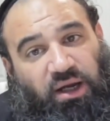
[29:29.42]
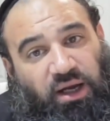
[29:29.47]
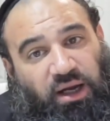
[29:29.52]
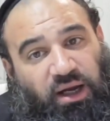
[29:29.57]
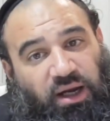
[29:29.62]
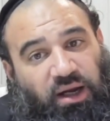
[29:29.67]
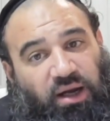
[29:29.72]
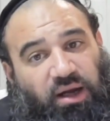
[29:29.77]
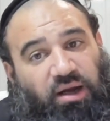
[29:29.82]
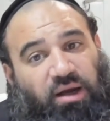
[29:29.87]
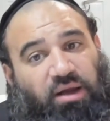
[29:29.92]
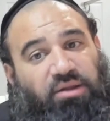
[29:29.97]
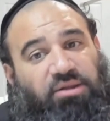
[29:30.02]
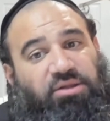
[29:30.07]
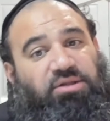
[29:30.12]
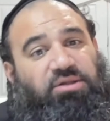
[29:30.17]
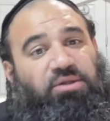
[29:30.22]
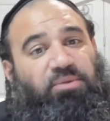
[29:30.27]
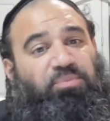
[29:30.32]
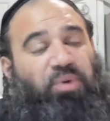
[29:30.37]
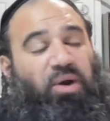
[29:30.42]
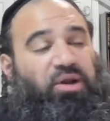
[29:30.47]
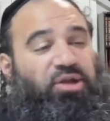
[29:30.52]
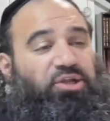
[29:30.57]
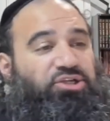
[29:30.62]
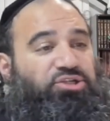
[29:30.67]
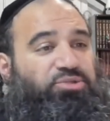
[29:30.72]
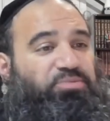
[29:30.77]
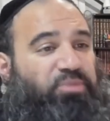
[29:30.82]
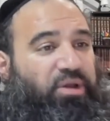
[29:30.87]
the
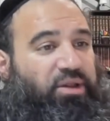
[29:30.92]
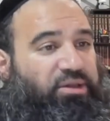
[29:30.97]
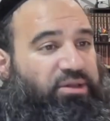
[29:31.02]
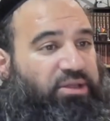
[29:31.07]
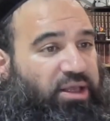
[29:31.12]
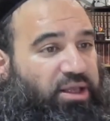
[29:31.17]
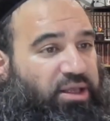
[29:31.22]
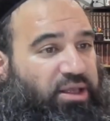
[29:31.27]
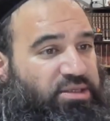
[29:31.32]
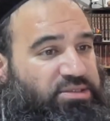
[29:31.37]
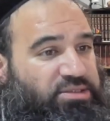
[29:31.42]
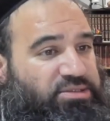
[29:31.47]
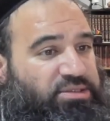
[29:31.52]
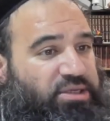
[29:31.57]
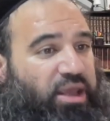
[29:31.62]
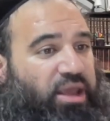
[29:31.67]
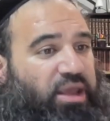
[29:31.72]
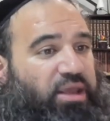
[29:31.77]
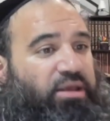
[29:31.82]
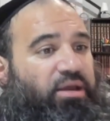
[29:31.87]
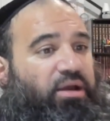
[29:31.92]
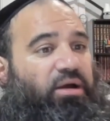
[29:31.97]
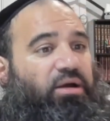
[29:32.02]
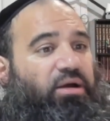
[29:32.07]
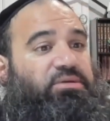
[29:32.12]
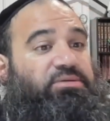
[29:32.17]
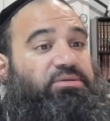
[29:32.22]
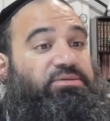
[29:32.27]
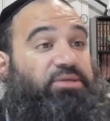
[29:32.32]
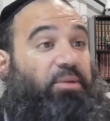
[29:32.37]
punishment is
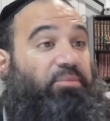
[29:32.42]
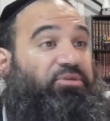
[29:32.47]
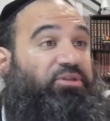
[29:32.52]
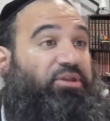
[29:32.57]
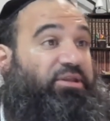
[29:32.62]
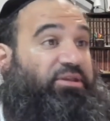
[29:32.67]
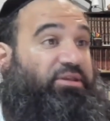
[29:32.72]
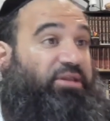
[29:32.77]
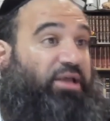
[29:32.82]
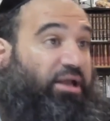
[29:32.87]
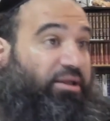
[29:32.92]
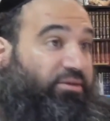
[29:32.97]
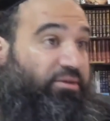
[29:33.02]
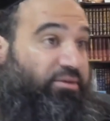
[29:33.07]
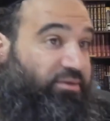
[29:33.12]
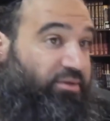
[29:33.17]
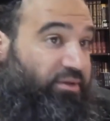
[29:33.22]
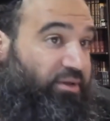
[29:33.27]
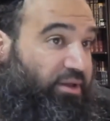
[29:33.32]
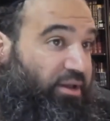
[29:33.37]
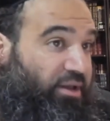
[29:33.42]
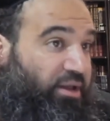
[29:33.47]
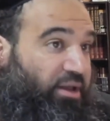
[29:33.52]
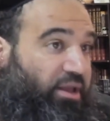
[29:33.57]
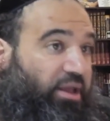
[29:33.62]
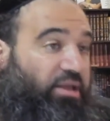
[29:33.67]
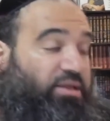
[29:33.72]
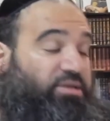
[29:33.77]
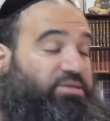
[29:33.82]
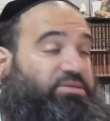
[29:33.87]
a something that
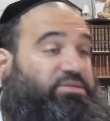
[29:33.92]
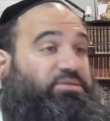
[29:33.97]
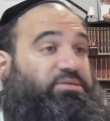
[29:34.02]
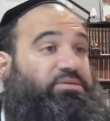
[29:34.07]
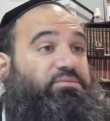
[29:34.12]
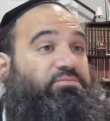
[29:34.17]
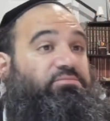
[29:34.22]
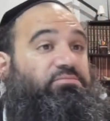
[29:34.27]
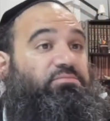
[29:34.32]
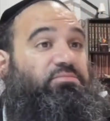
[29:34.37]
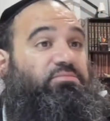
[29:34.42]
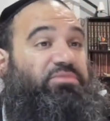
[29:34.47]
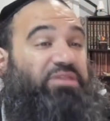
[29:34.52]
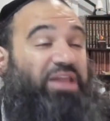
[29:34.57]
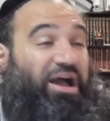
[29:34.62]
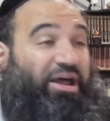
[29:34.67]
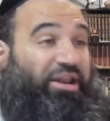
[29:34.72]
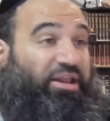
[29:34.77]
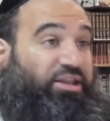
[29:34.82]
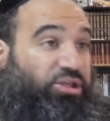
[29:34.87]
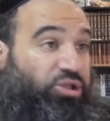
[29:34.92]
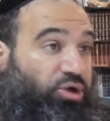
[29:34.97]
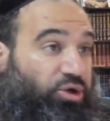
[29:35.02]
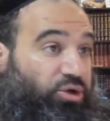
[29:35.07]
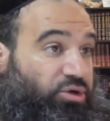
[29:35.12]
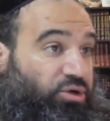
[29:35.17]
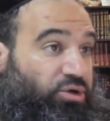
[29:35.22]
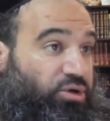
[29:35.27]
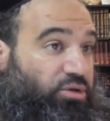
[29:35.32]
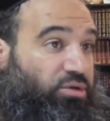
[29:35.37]
is not
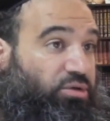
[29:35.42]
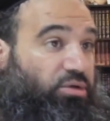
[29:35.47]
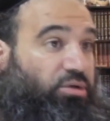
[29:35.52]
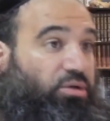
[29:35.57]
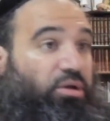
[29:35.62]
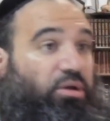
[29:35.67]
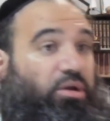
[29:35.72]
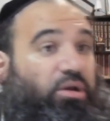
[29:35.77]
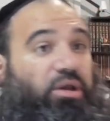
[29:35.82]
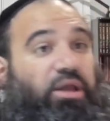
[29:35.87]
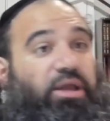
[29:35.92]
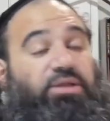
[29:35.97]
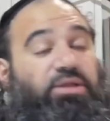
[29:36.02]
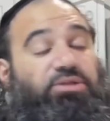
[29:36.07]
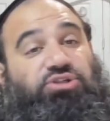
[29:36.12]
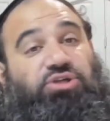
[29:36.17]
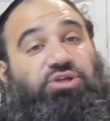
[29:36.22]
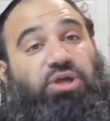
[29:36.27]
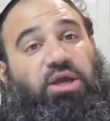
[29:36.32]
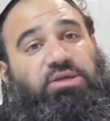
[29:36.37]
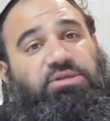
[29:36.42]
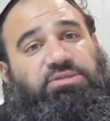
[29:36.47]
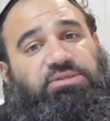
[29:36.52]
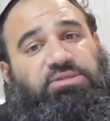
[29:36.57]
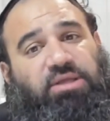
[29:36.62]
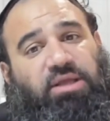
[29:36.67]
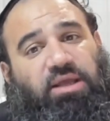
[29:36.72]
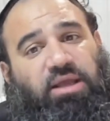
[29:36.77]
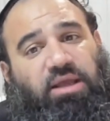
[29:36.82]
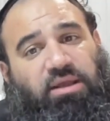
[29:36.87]
eternal? It's
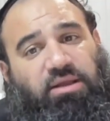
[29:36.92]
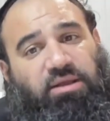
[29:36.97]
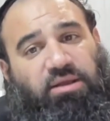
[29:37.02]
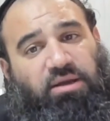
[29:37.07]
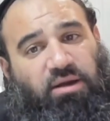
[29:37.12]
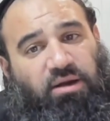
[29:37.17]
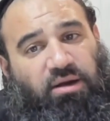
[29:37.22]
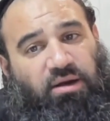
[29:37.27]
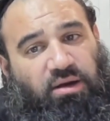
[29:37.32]
just a